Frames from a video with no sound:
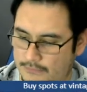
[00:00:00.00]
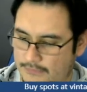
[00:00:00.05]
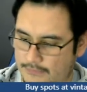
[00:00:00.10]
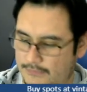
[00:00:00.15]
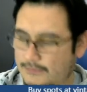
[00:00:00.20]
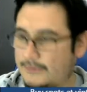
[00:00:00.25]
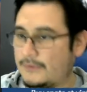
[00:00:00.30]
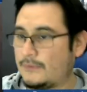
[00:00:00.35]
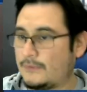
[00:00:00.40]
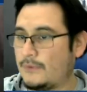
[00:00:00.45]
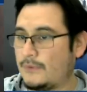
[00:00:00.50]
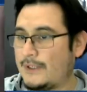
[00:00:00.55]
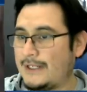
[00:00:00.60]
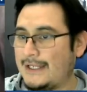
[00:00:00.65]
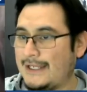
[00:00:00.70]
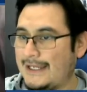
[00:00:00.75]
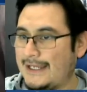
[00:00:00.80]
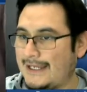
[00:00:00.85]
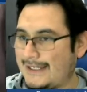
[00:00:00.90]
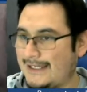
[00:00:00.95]

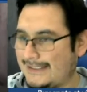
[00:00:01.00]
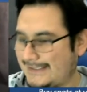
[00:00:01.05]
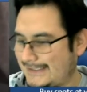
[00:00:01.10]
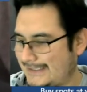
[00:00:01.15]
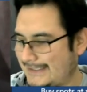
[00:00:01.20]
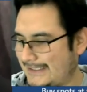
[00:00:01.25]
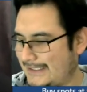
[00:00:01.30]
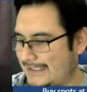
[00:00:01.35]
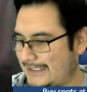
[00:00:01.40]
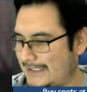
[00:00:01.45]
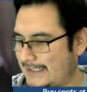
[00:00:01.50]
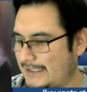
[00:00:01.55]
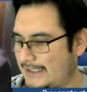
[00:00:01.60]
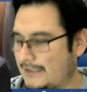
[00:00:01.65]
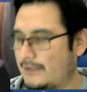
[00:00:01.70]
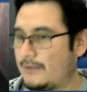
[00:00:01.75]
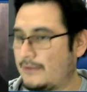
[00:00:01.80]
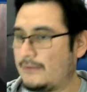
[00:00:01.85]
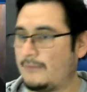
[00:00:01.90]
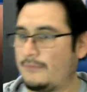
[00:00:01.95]
2018
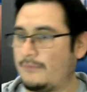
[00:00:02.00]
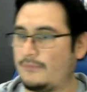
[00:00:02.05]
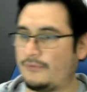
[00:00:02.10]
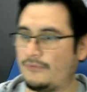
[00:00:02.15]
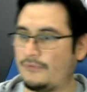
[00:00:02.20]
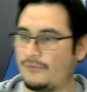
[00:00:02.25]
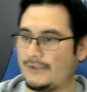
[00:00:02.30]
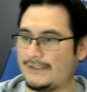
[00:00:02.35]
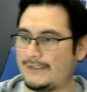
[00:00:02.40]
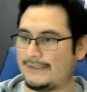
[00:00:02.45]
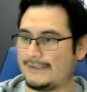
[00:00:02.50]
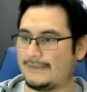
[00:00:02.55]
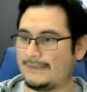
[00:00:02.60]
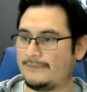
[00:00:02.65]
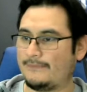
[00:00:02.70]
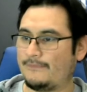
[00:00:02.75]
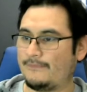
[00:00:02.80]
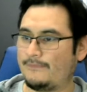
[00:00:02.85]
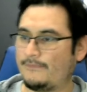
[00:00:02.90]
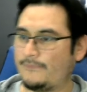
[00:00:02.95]
Prizm.
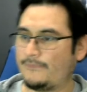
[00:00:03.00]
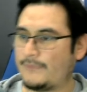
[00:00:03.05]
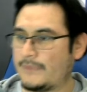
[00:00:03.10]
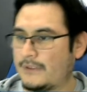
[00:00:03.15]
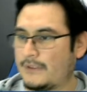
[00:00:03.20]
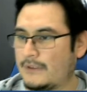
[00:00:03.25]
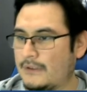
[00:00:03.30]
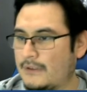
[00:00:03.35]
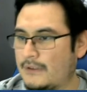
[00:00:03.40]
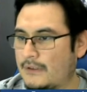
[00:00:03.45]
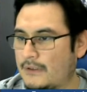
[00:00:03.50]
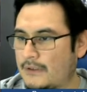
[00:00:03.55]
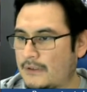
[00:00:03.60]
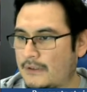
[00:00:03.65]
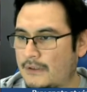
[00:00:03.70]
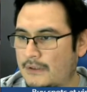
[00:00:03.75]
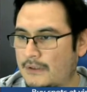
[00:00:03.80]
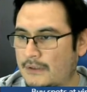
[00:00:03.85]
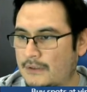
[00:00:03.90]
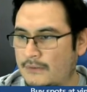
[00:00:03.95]
Gotcha.
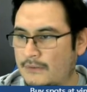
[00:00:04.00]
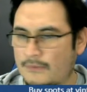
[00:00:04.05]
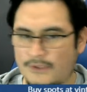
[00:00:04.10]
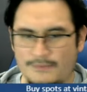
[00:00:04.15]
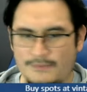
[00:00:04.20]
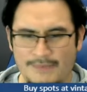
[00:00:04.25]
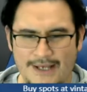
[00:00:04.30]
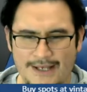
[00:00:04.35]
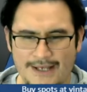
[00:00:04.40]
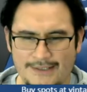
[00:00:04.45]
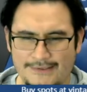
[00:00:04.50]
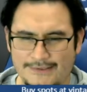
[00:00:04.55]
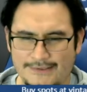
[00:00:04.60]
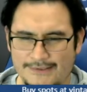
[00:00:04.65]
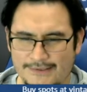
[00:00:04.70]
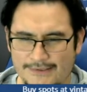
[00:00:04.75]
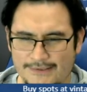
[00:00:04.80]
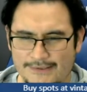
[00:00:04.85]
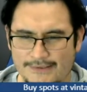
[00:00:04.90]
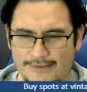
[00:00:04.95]
Okay. Which box?
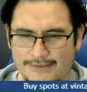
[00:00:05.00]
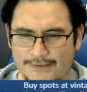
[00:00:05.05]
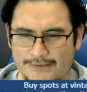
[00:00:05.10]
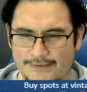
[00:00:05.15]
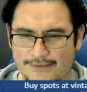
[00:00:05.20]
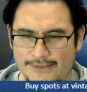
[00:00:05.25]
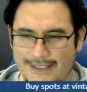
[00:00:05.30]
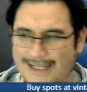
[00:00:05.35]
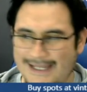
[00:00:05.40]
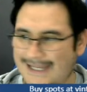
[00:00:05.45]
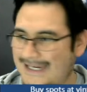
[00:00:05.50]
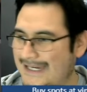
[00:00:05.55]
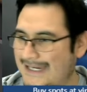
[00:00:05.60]
89?